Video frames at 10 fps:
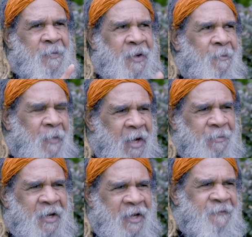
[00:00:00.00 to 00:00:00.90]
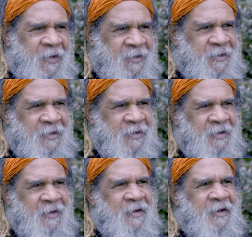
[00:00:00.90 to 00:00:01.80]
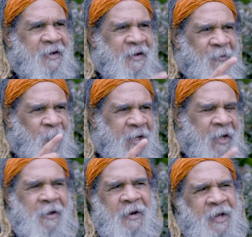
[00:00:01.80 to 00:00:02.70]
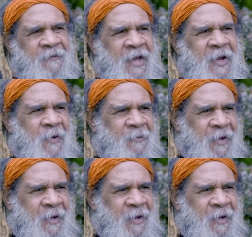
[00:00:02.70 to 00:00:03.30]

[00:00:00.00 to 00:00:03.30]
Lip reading: My belief is we cannot leave anyone